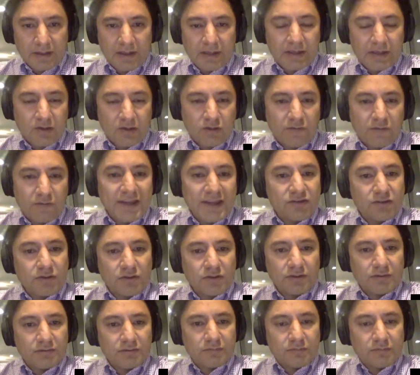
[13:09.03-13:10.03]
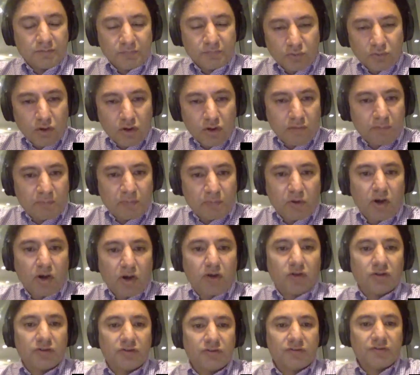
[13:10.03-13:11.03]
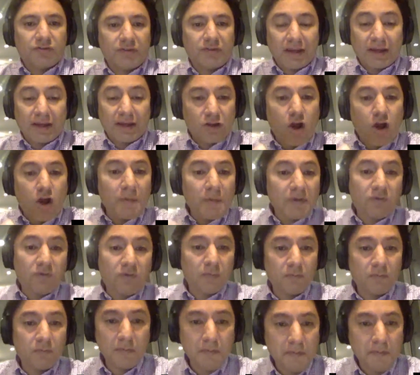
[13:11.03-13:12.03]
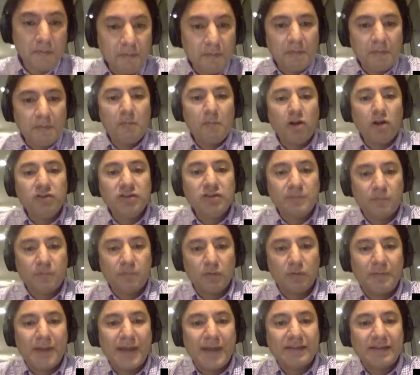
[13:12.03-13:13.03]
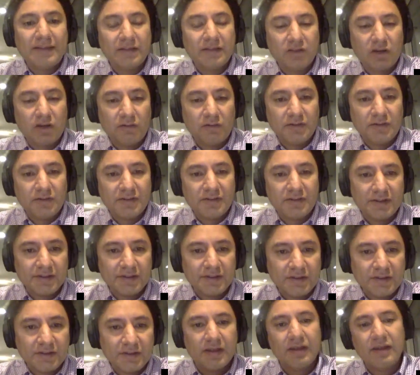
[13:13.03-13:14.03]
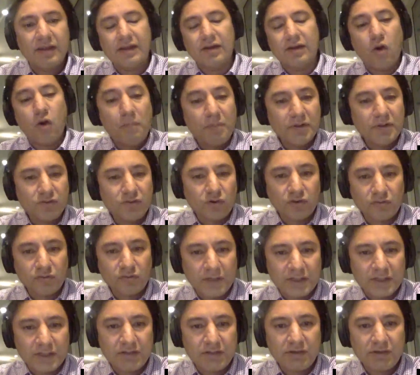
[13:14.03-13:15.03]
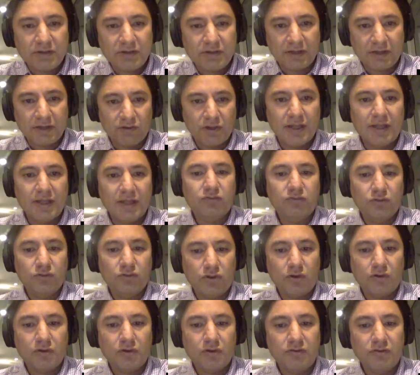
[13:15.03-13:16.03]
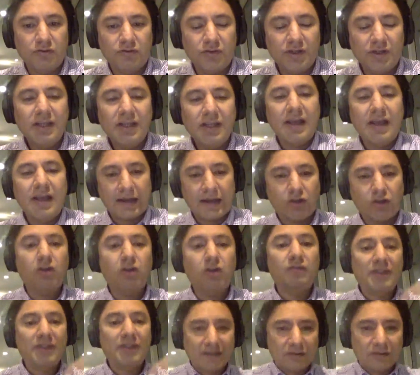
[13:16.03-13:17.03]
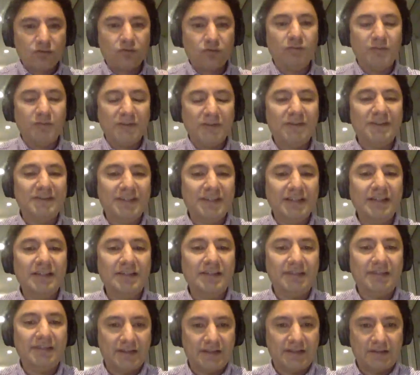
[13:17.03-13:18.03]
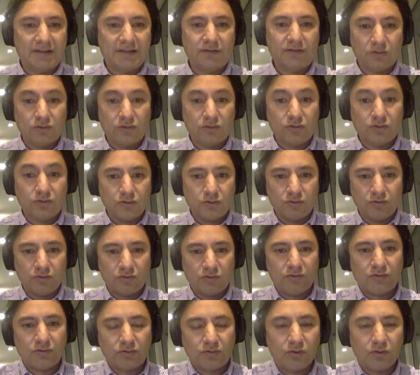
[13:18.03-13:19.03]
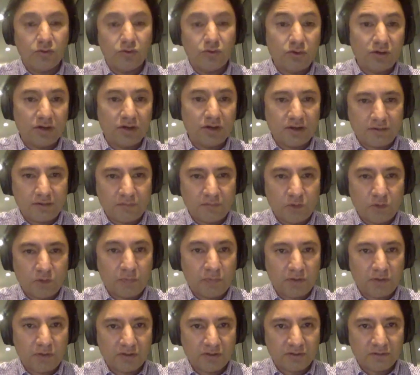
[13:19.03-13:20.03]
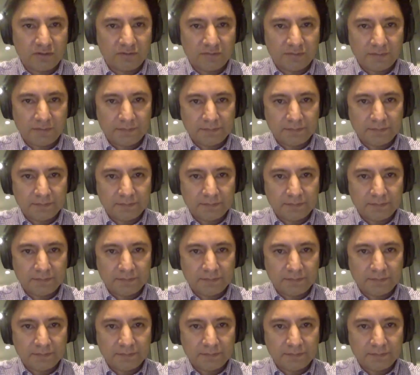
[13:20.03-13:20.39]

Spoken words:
innovation products coming from multiple patent offices, open source materials that relate to your industry, and all of that to be facilitated so you are more productive.